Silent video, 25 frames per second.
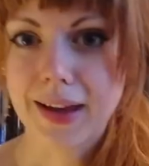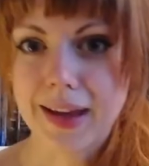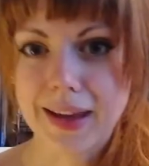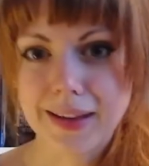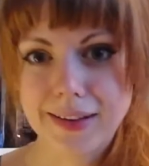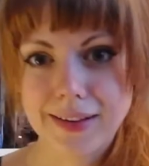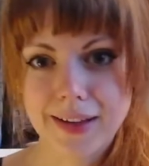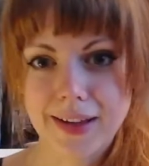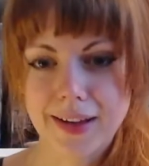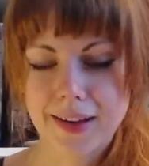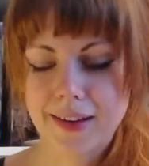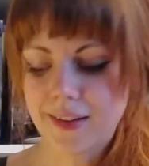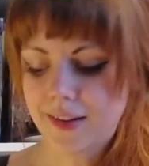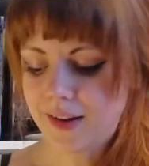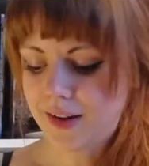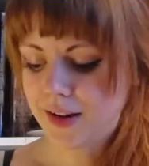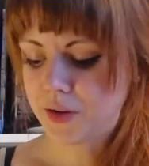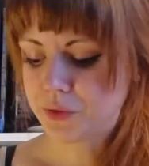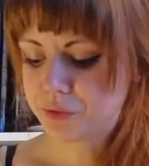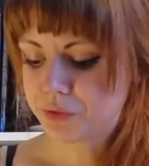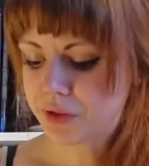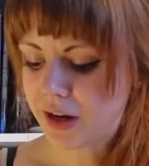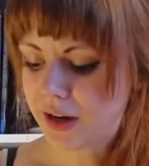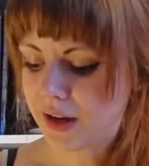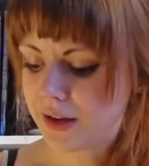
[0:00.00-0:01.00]
And then I
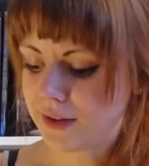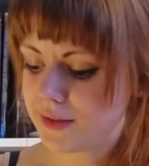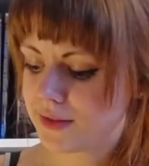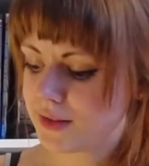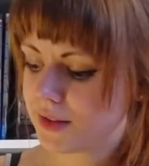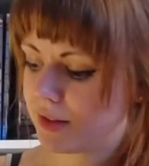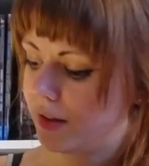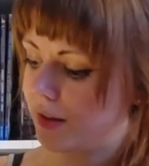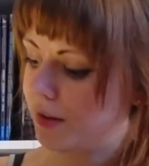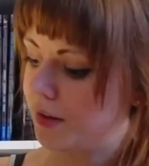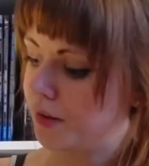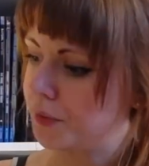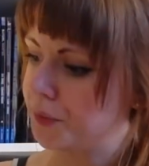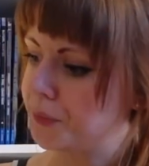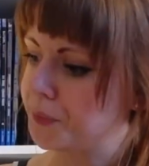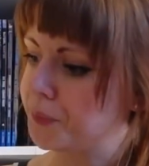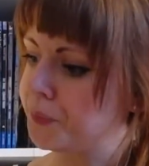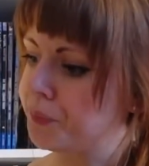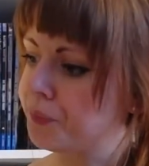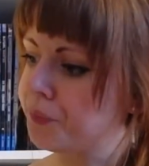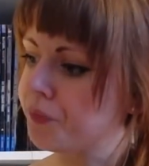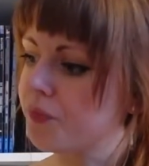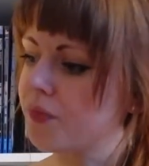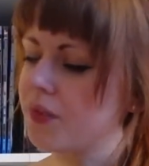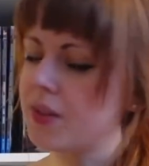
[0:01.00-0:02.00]
read
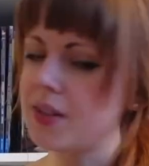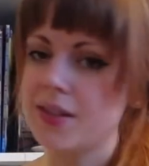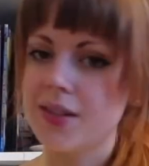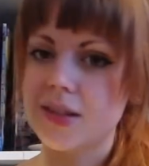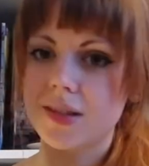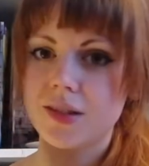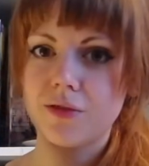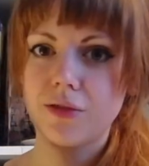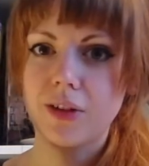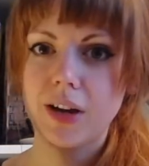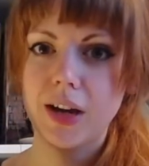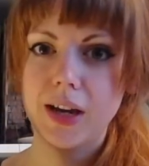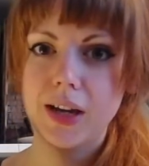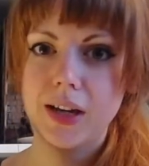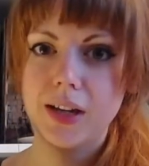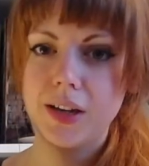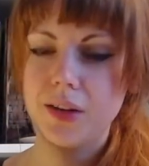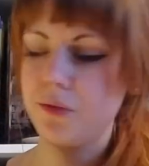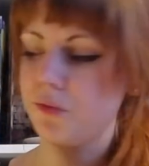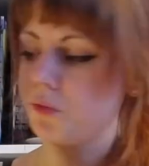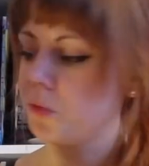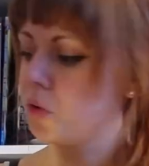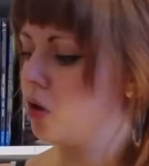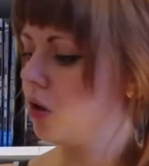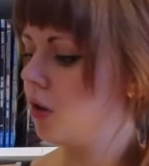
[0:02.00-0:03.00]
The
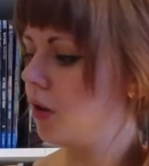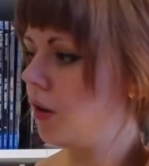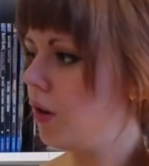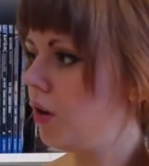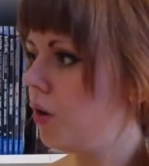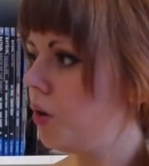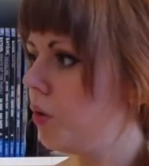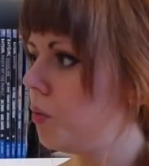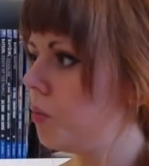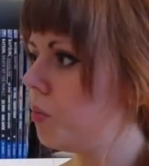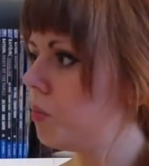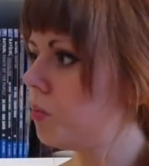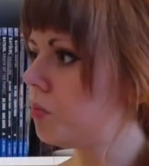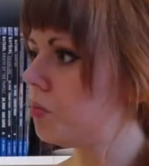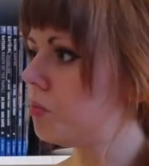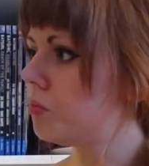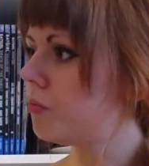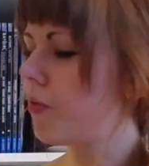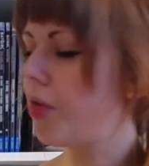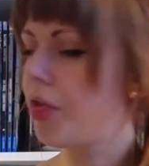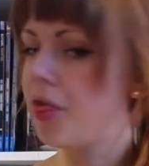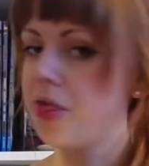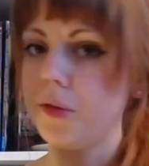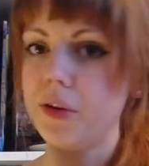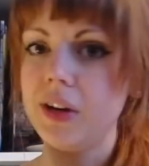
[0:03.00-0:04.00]
Strain
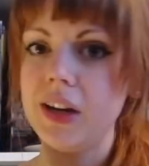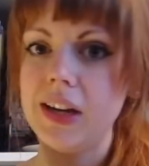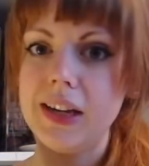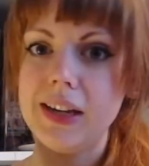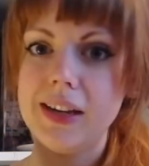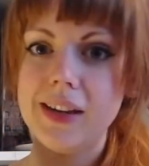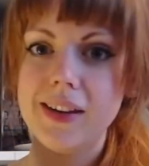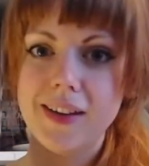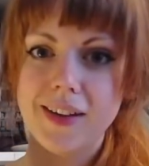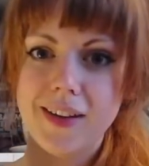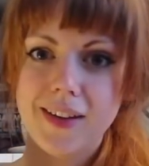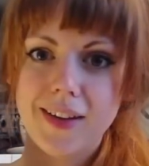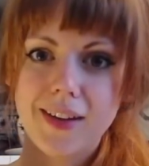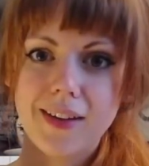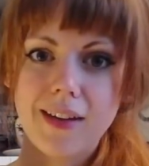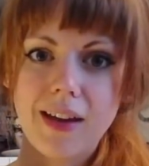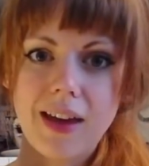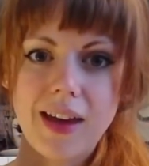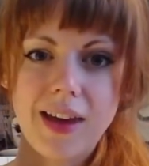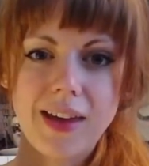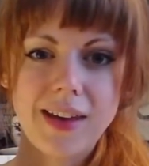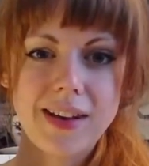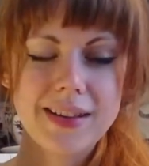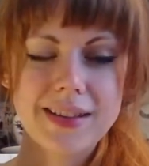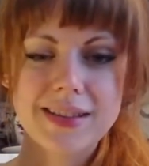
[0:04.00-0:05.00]
volume 3,
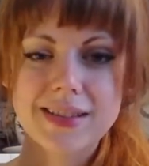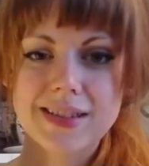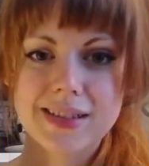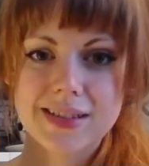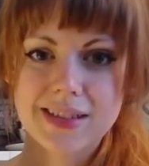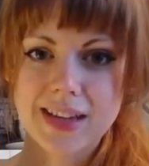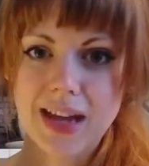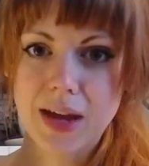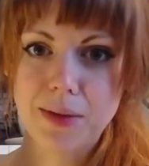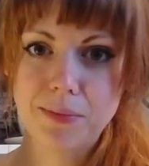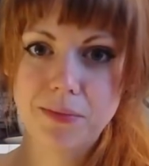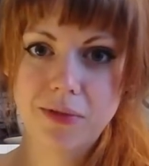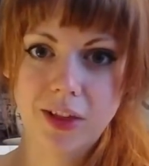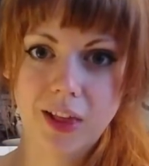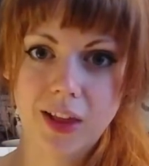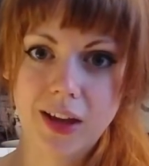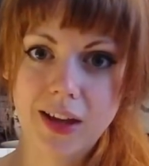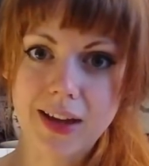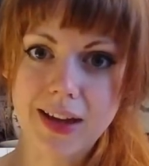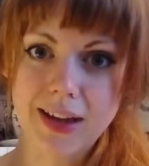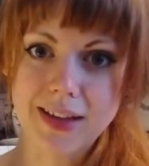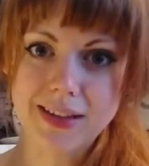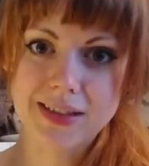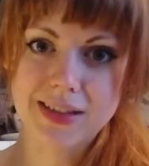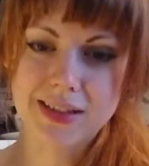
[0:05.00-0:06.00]
and it's the same
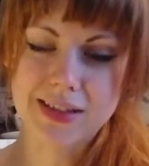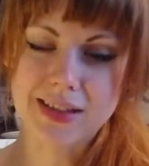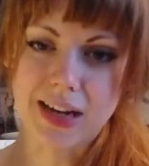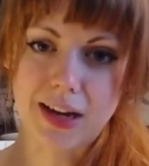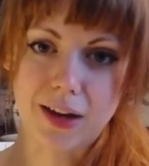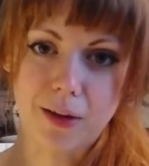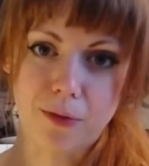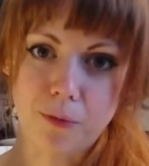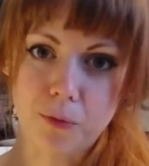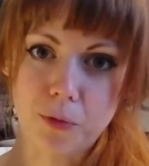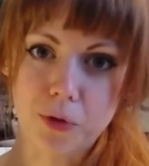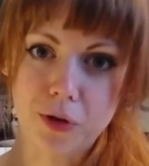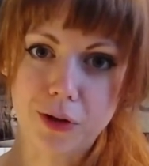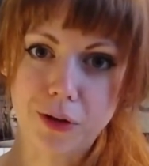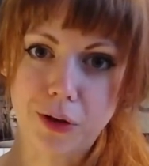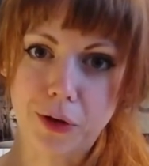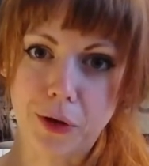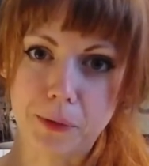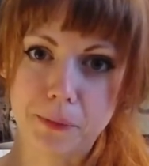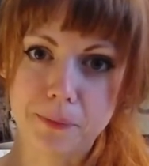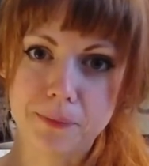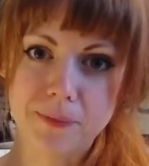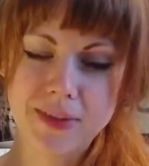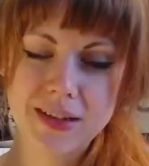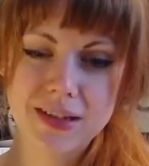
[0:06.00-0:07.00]
thing as the second
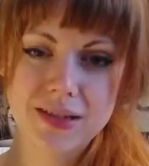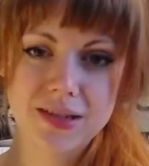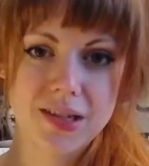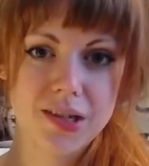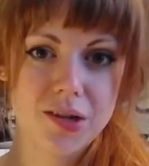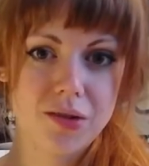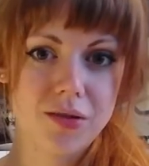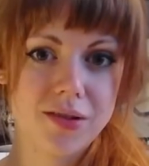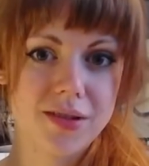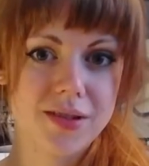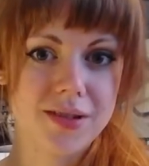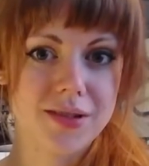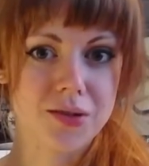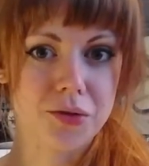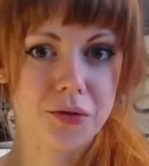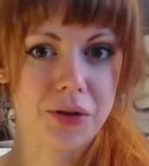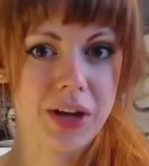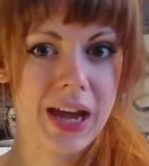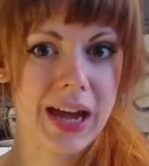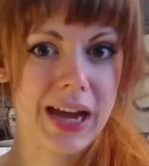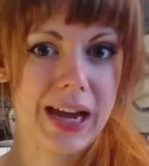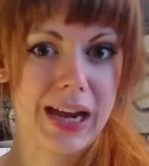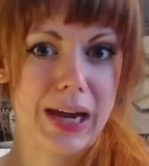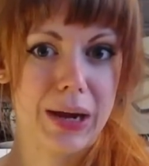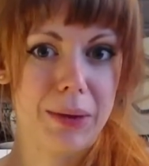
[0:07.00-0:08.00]
volume. This series is
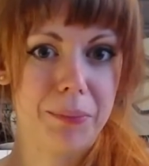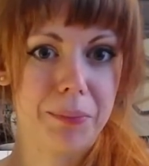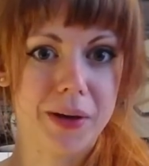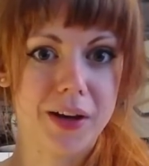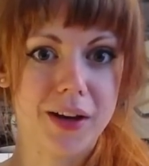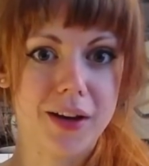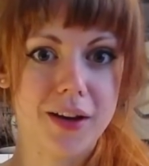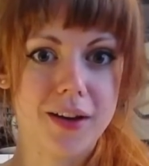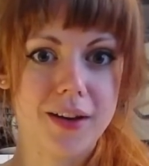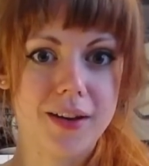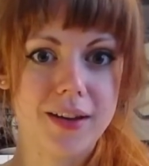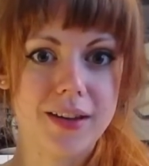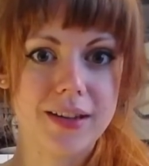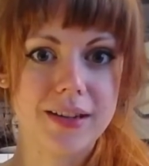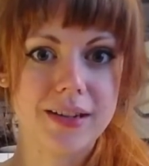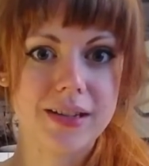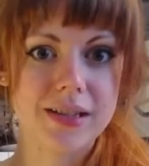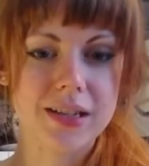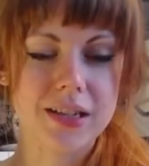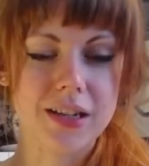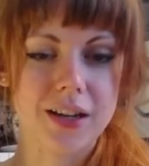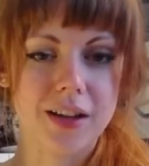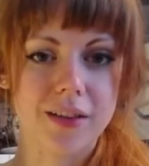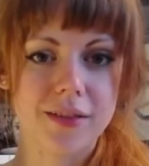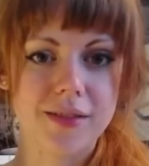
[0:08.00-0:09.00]
okay, but
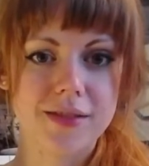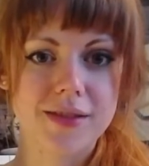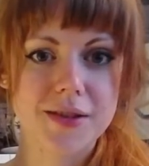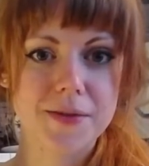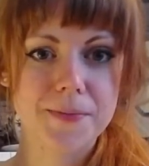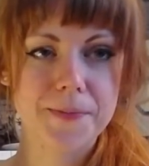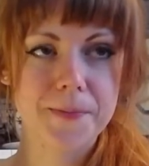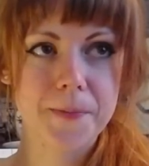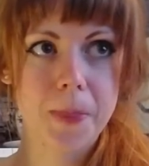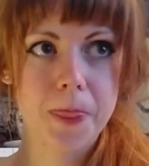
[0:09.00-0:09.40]
it's not